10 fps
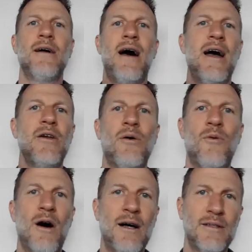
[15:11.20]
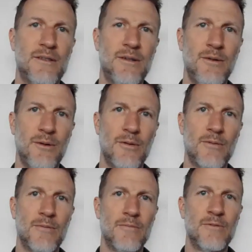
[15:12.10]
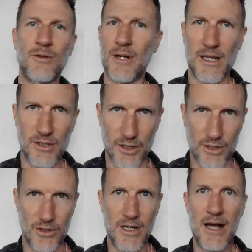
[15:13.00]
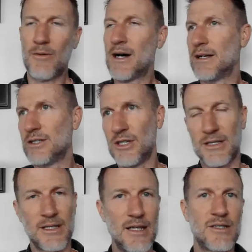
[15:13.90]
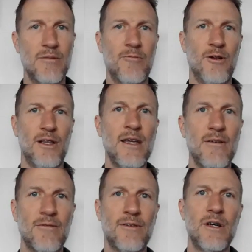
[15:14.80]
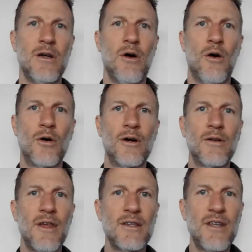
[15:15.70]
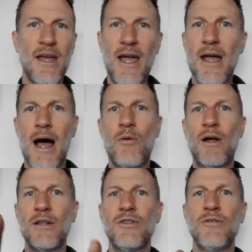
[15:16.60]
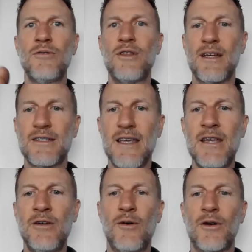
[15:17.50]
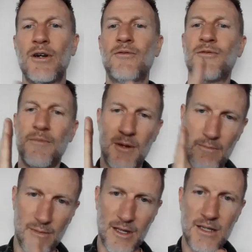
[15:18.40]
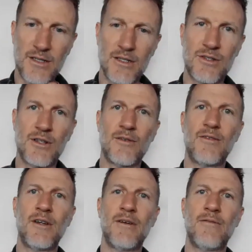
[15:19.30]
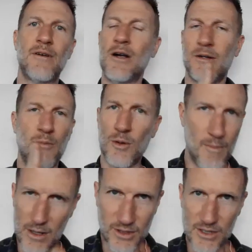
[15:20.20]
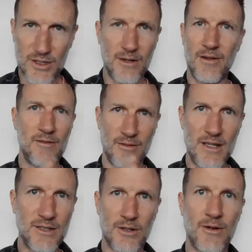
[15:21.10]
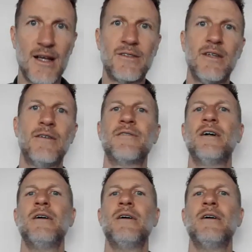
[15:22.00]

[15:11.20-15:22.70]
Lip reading: I don't want to do any surgery. I want to just get some relief. Or they say, hey, I want to do things in order from the least conservative or most conservative, least aggressive,